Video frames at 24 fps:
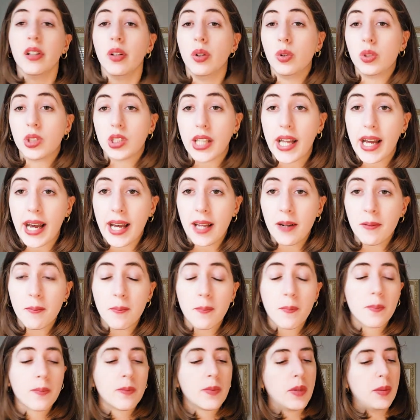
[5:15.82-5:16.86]
use that.
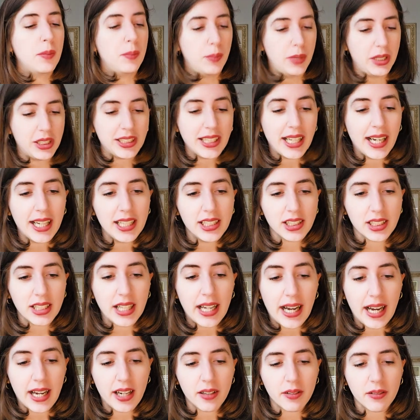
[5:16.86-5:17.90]
Besides
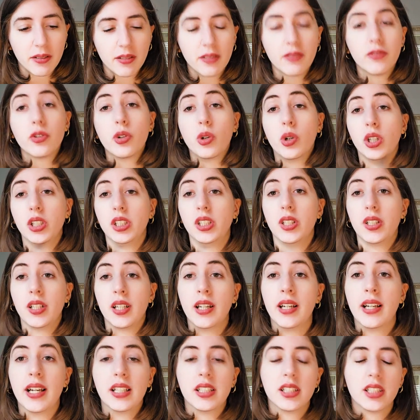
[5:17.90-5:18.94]
that, of course, you
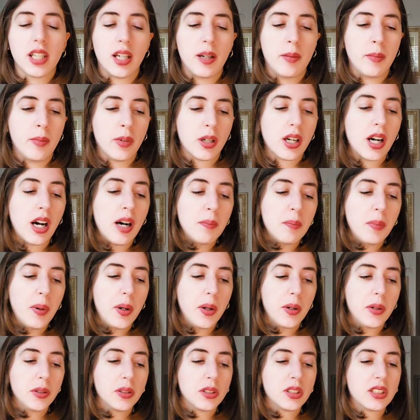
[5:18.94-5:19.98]
can get some
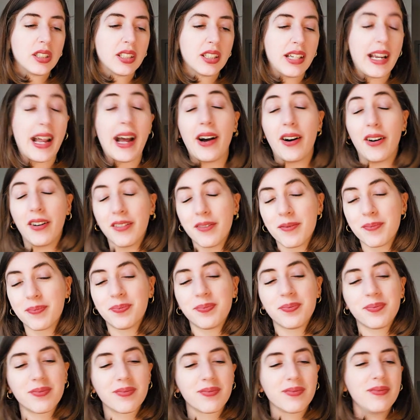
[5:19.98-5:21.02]
compost. Now,
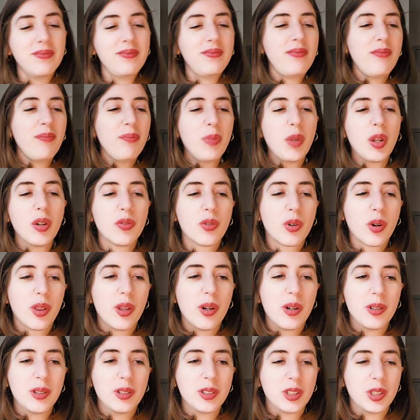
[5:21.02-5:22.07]
for
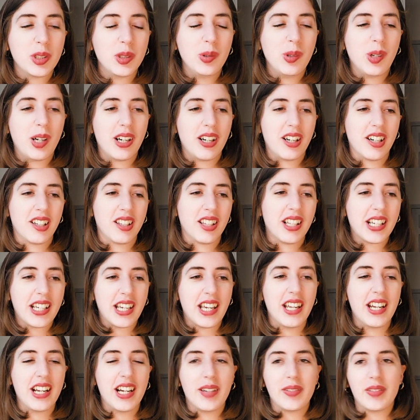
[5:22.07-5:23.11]
those who are
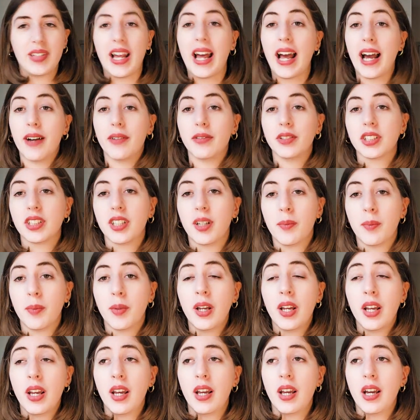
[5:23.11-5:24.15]
lucky enough to have
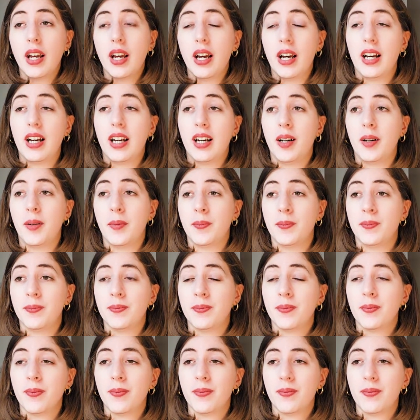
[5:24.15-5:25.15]
some um,